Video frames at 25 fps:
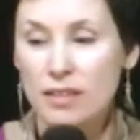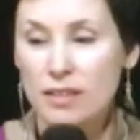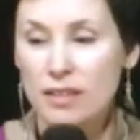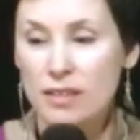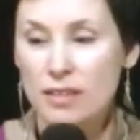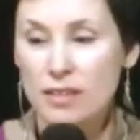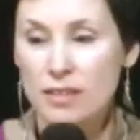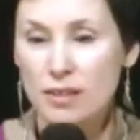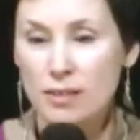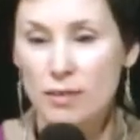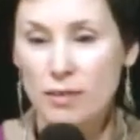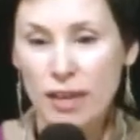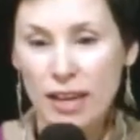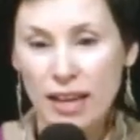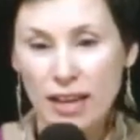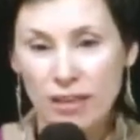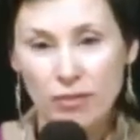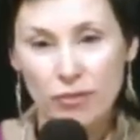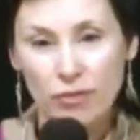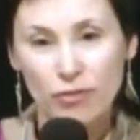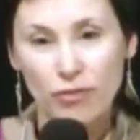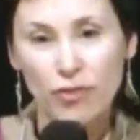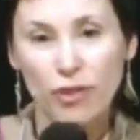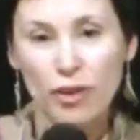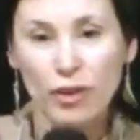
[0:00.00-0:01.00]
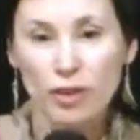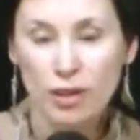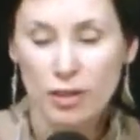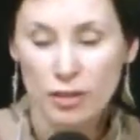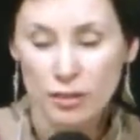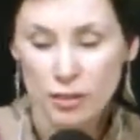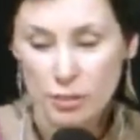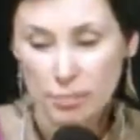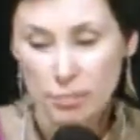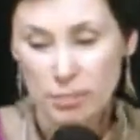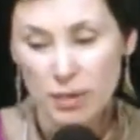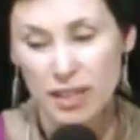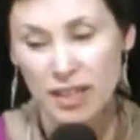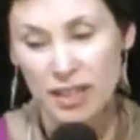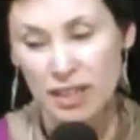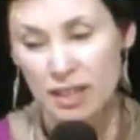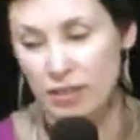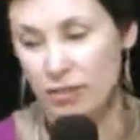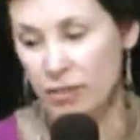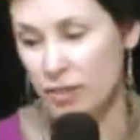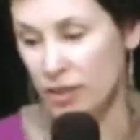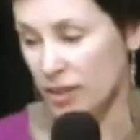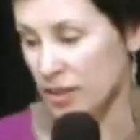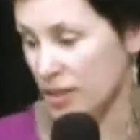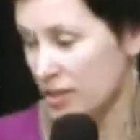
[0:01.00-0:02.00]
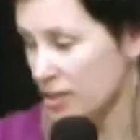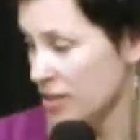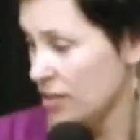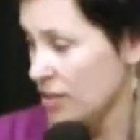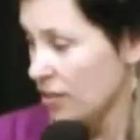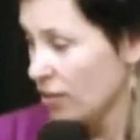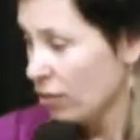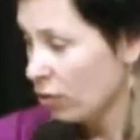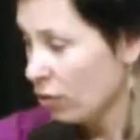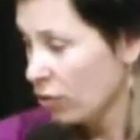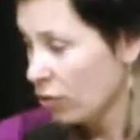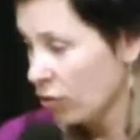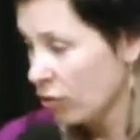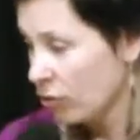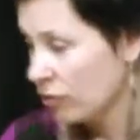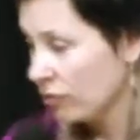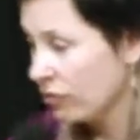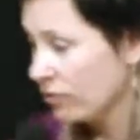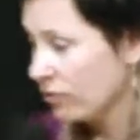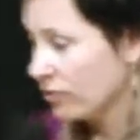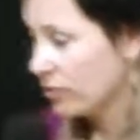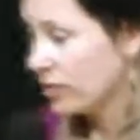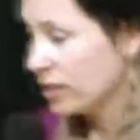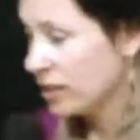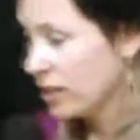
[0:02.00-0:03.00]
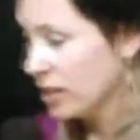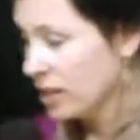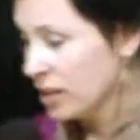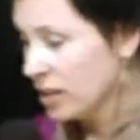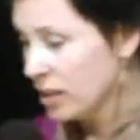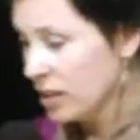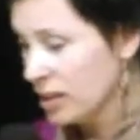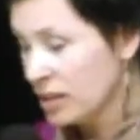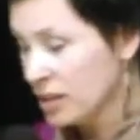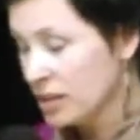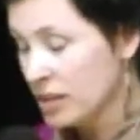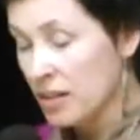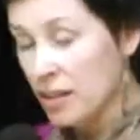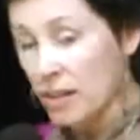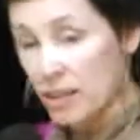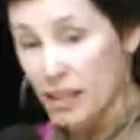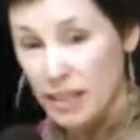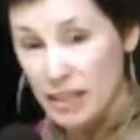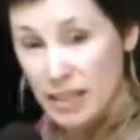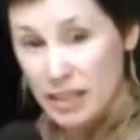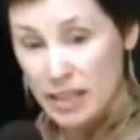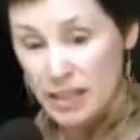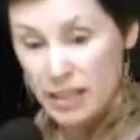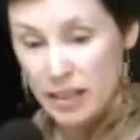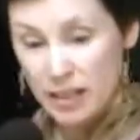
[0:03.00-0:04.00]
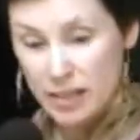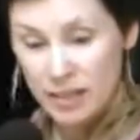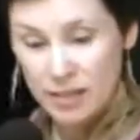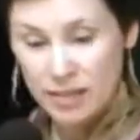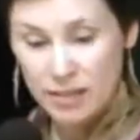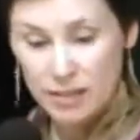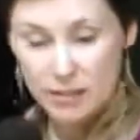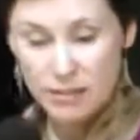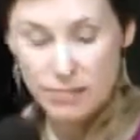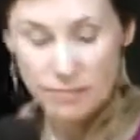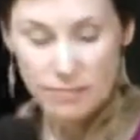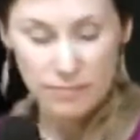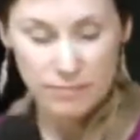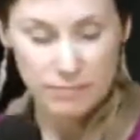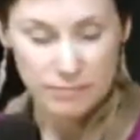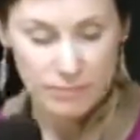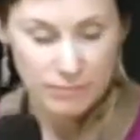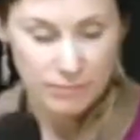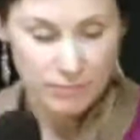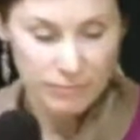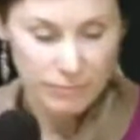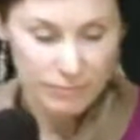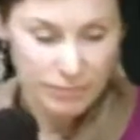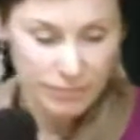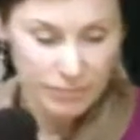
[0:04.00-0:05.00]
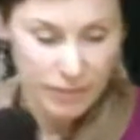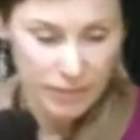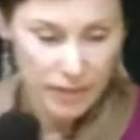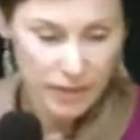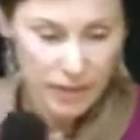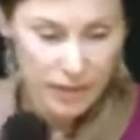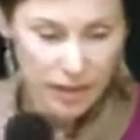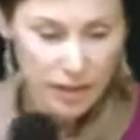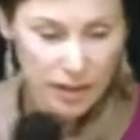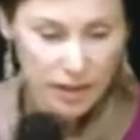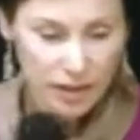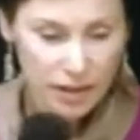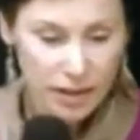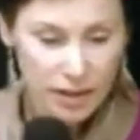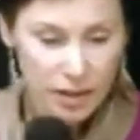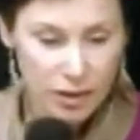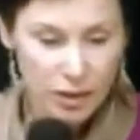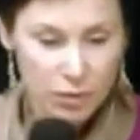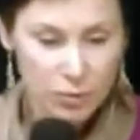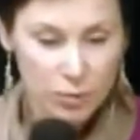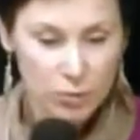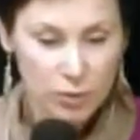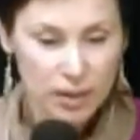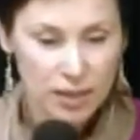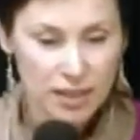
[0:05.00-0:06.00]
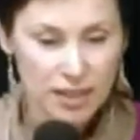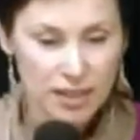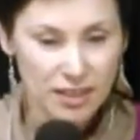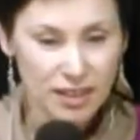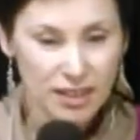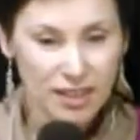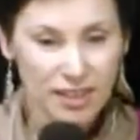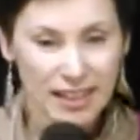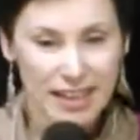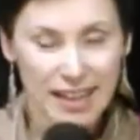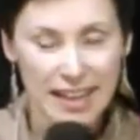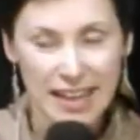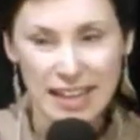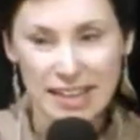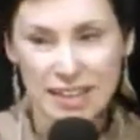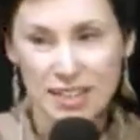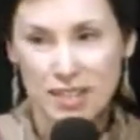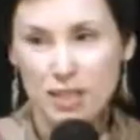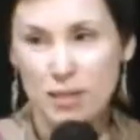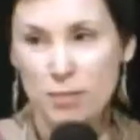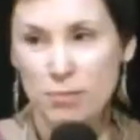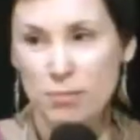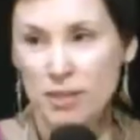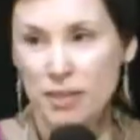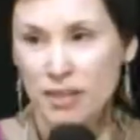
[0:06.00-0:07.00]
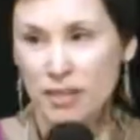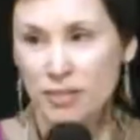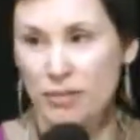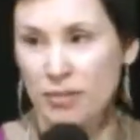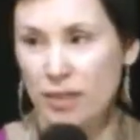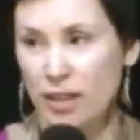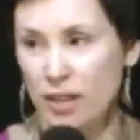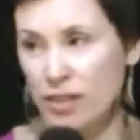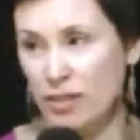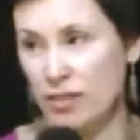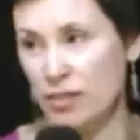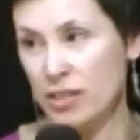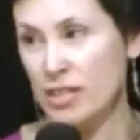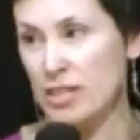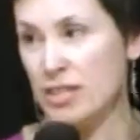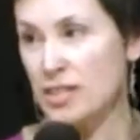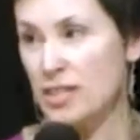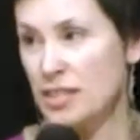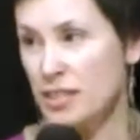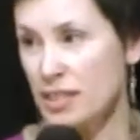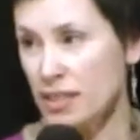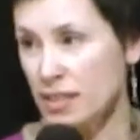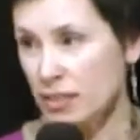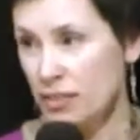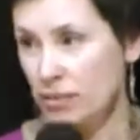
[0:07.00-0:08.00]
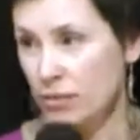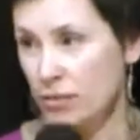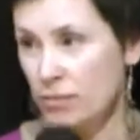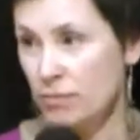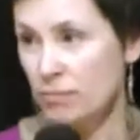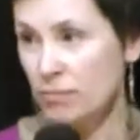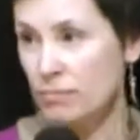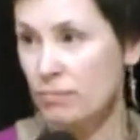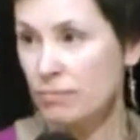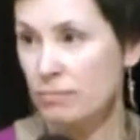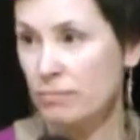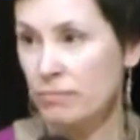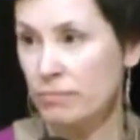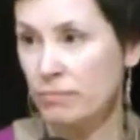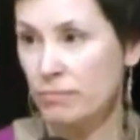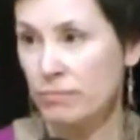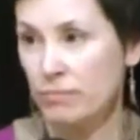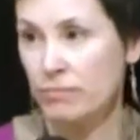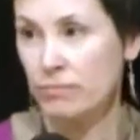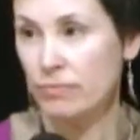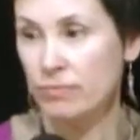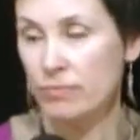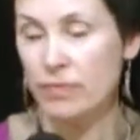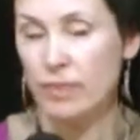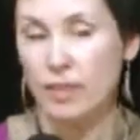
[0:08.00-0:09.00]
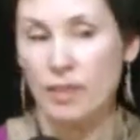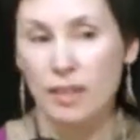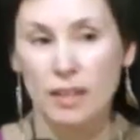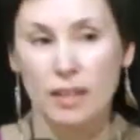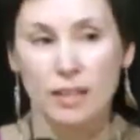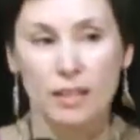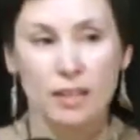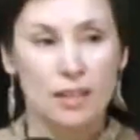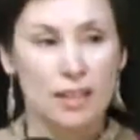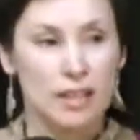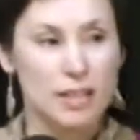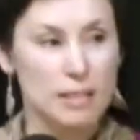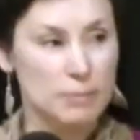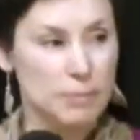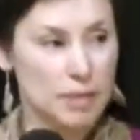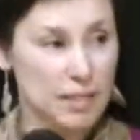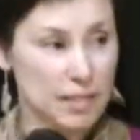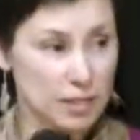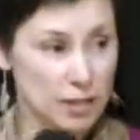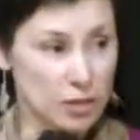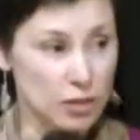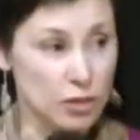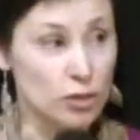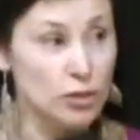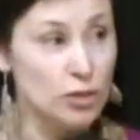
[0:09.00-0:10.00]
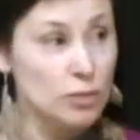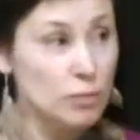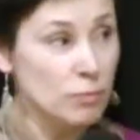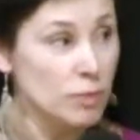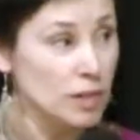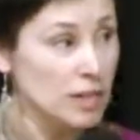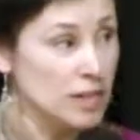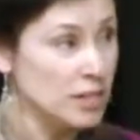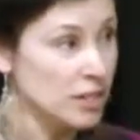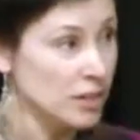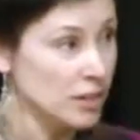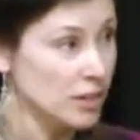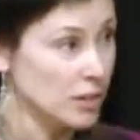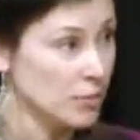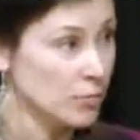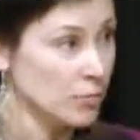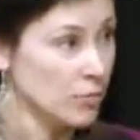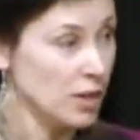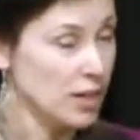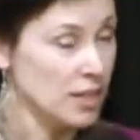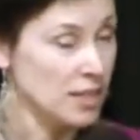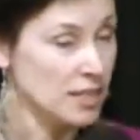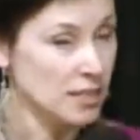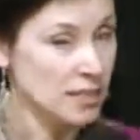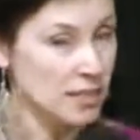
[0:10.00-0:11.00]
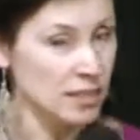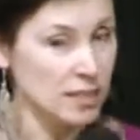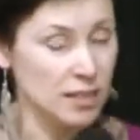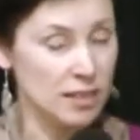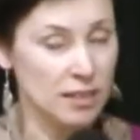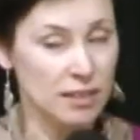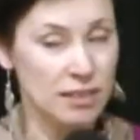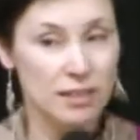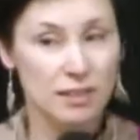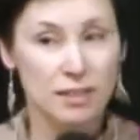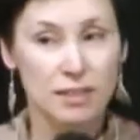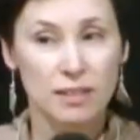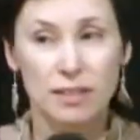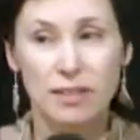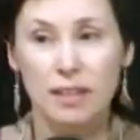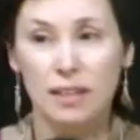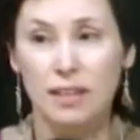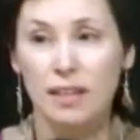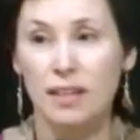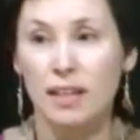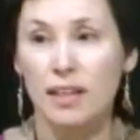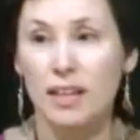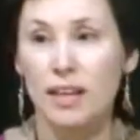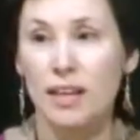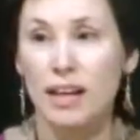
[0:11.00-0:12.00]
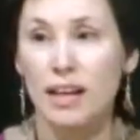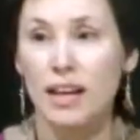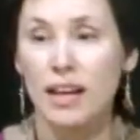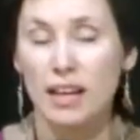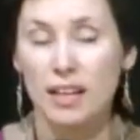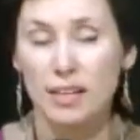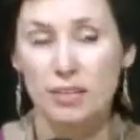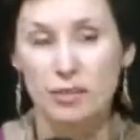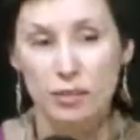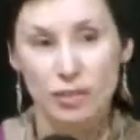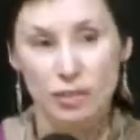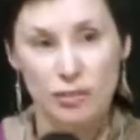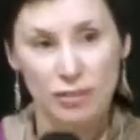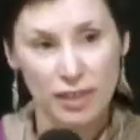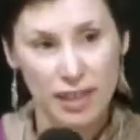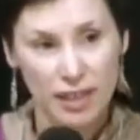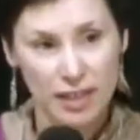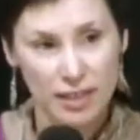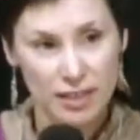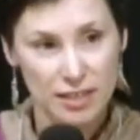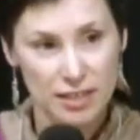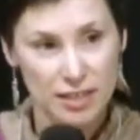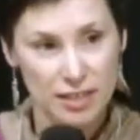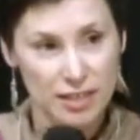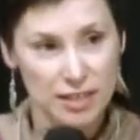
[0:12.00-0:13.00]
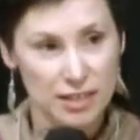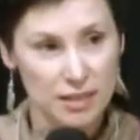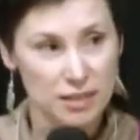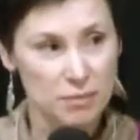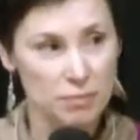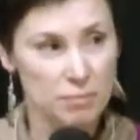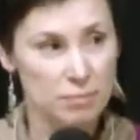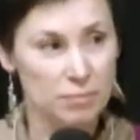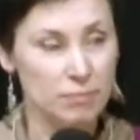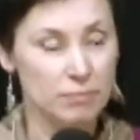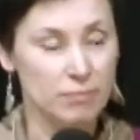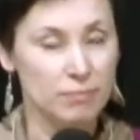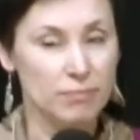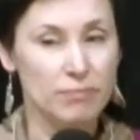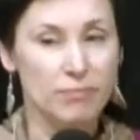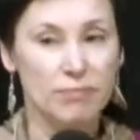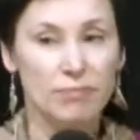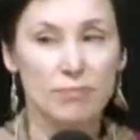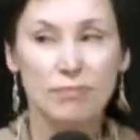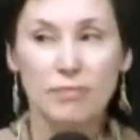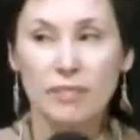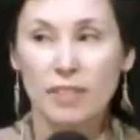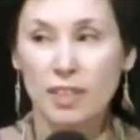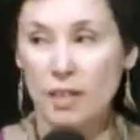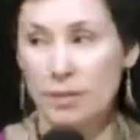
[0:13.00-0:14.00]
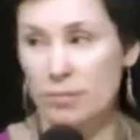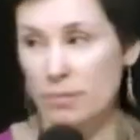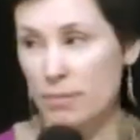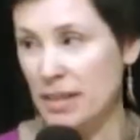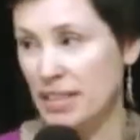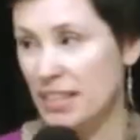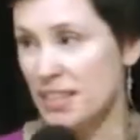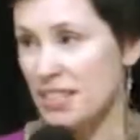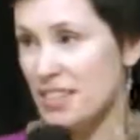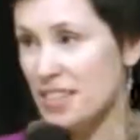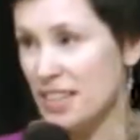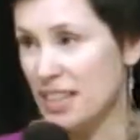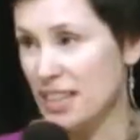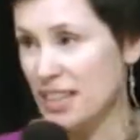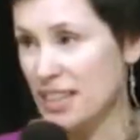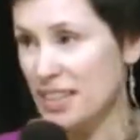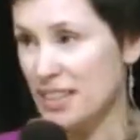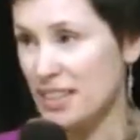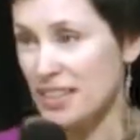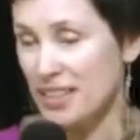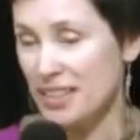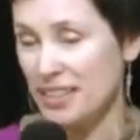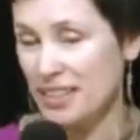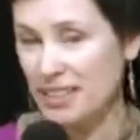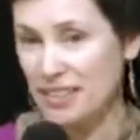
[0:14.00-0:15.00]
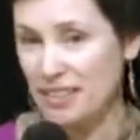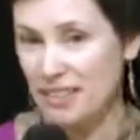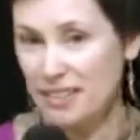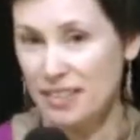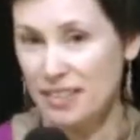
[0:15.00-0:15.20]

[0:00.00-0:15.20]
So then followed a period of 9 years when I had to be very still. I spent a lot of my time resting and reflecting and meditating.